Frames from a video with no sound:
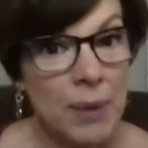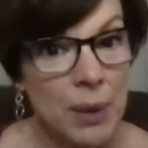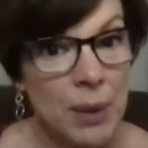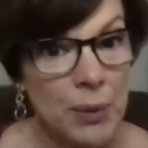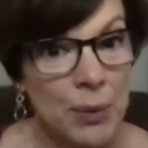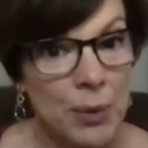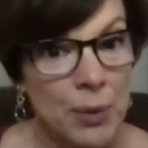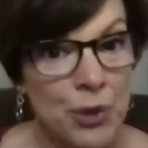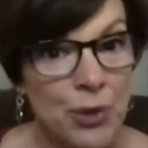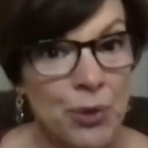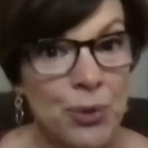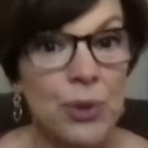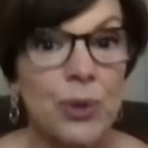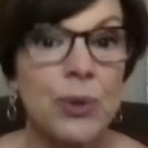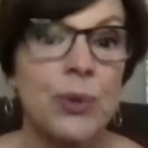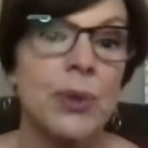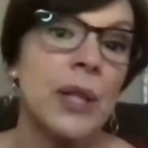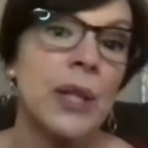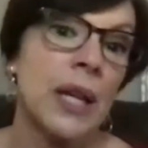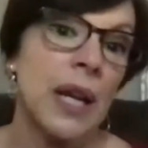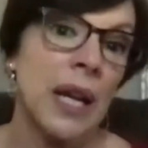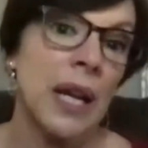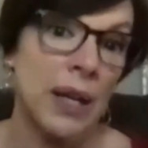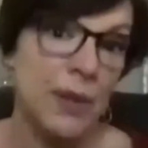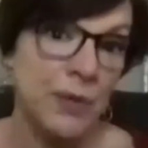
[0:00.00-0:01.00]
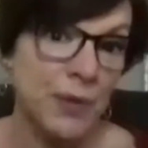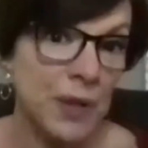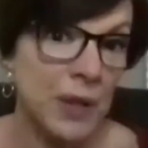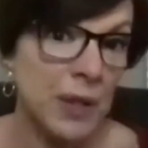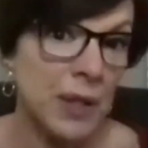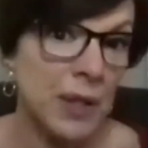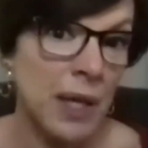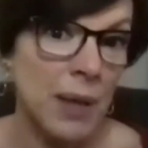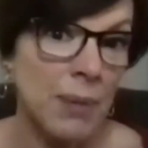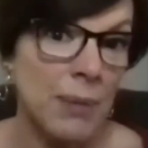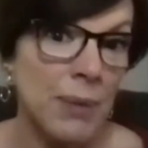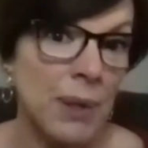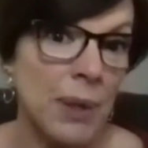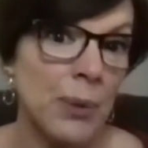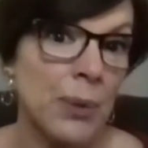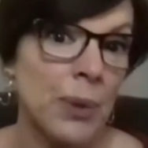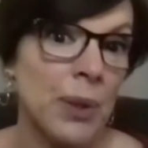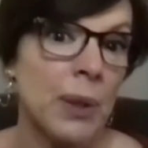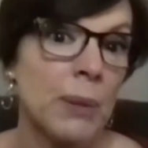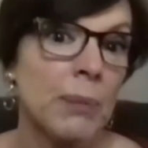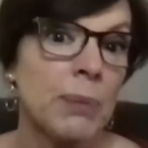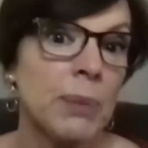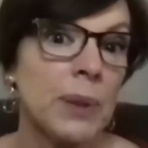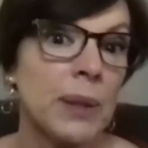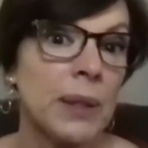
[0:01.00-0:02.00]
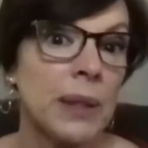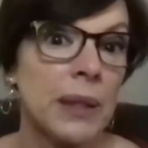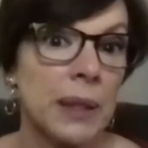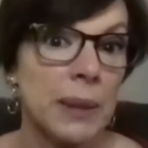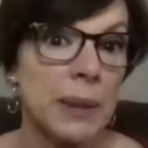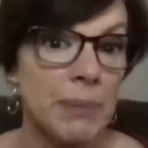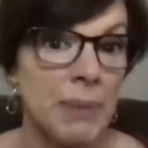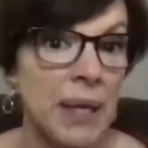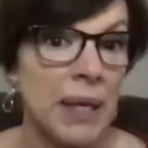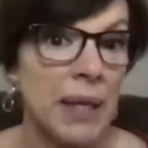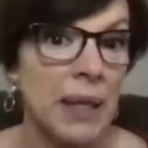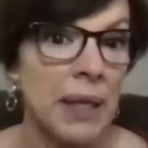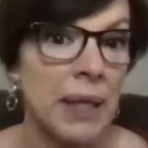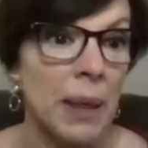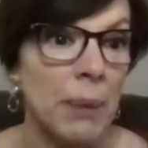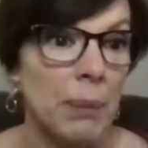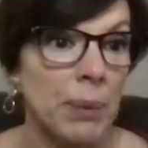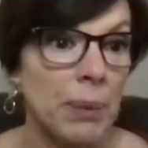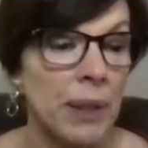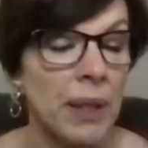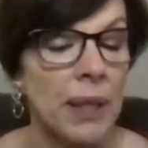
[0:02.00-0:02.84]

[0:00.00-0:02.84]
were true and half the time they were completely made up.